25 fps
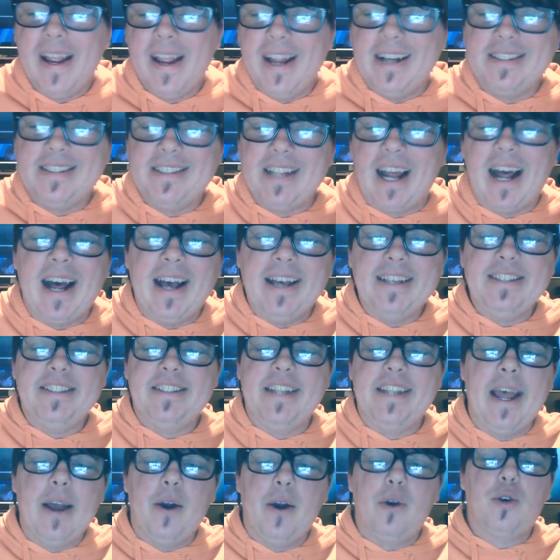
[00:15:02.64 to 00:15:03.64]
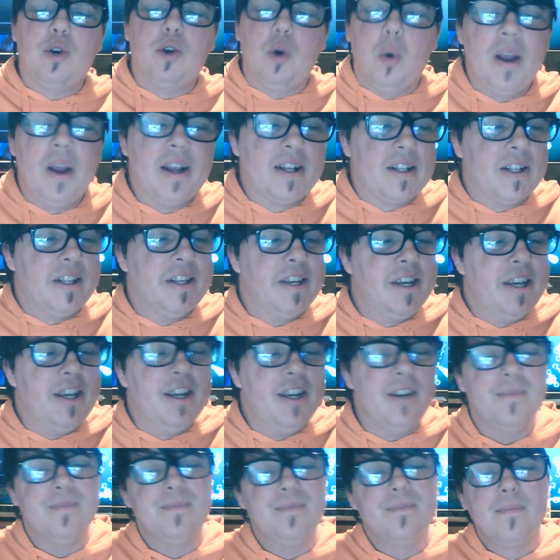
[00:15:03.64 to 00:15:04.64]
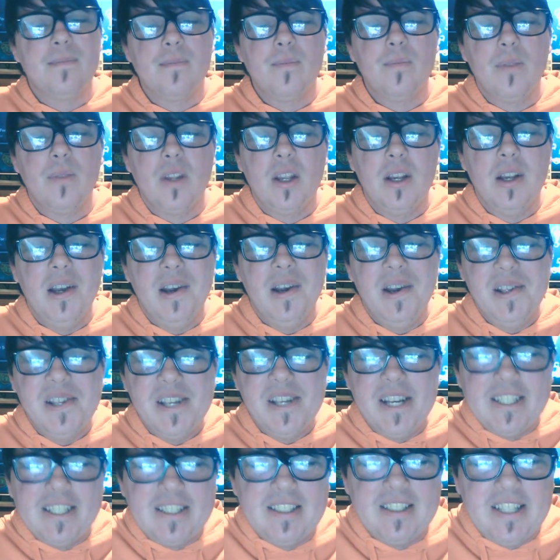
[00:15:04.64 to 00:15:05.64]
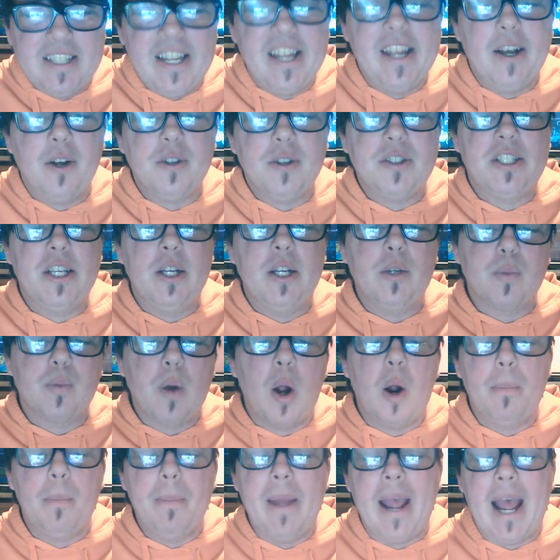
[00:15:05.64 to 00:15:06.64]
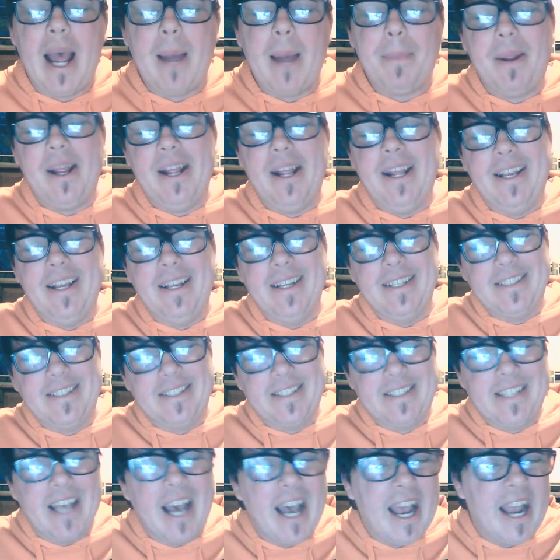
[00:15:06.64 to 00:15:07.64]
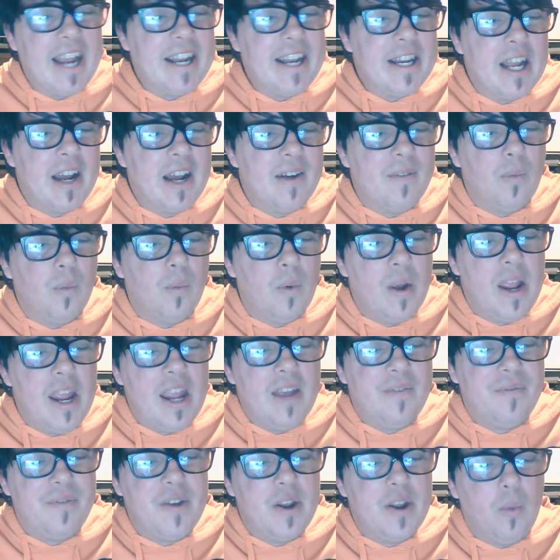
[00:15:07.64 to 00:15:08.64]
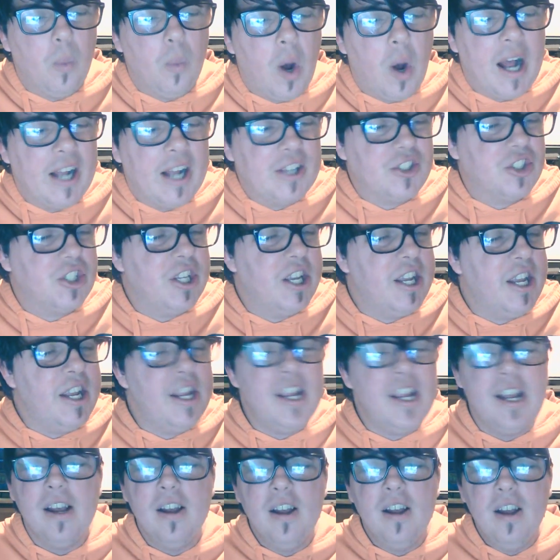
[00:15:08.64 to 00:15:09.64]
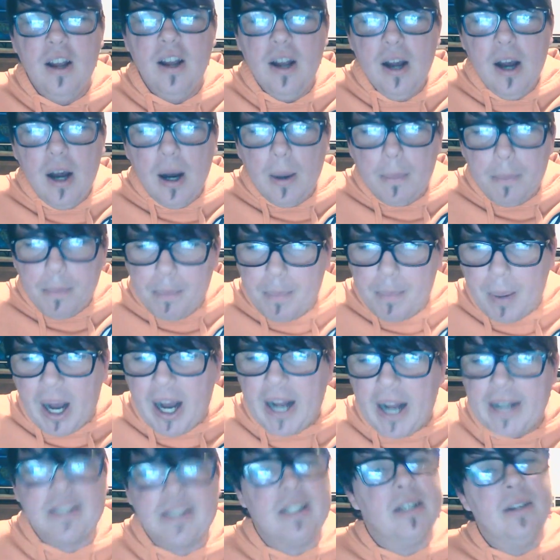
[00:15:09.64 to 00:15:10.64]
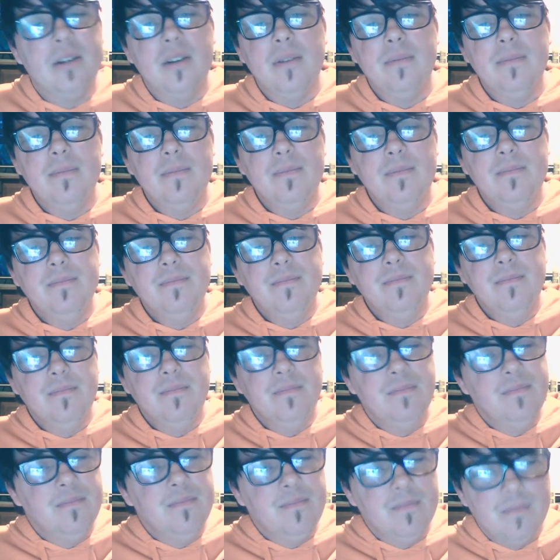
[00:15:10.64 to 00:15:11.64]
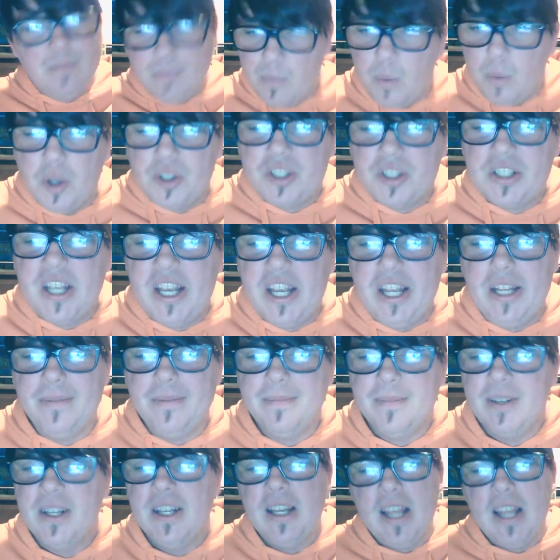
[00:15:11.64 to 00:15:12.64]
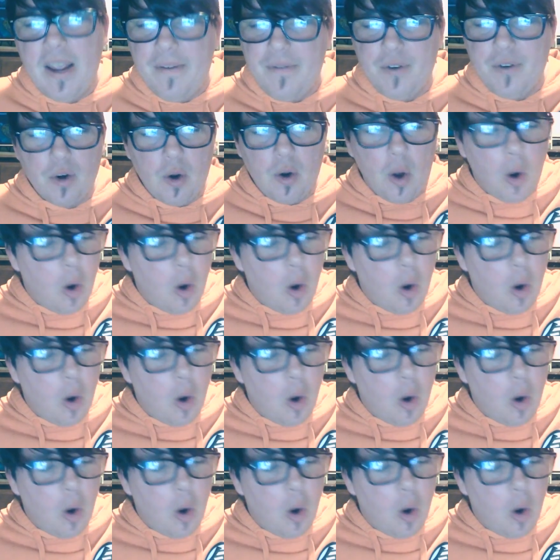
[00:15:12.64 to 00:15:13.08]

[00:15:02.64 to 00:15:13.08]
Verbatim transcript: it dies down quickly. Its DLC roadmap is kind of iffy washy, but we'll see. If you're a